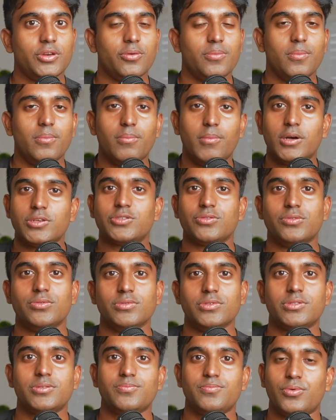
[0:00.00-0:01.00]

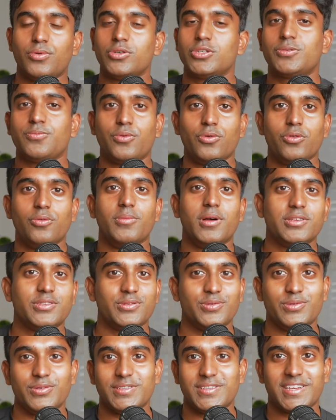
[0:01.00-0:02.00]
muscles, push-pull
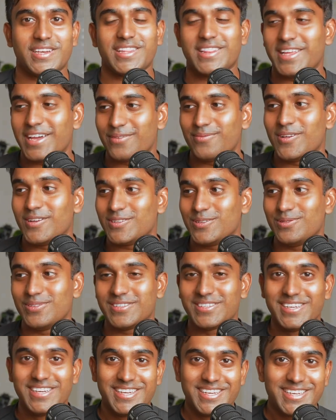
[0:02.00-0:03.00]
muscles, like leg muscles,
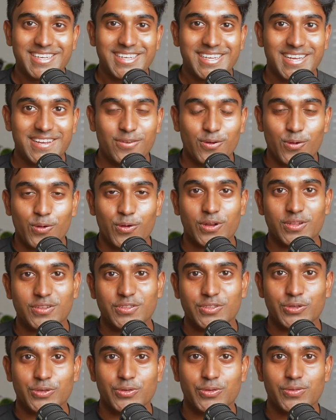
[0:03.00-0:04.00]
in order
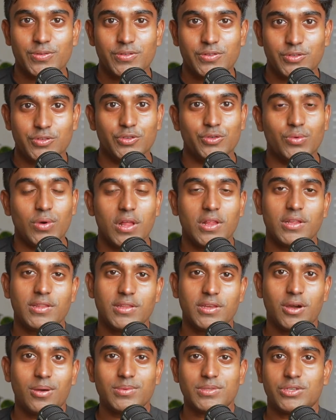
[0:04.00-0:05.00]
to do well in
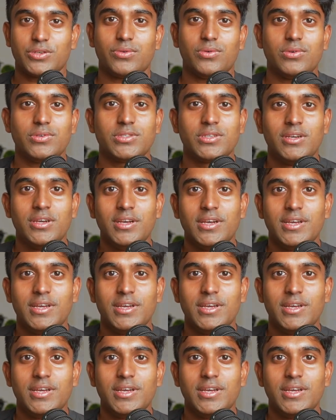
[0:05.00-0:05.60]
the obstacles.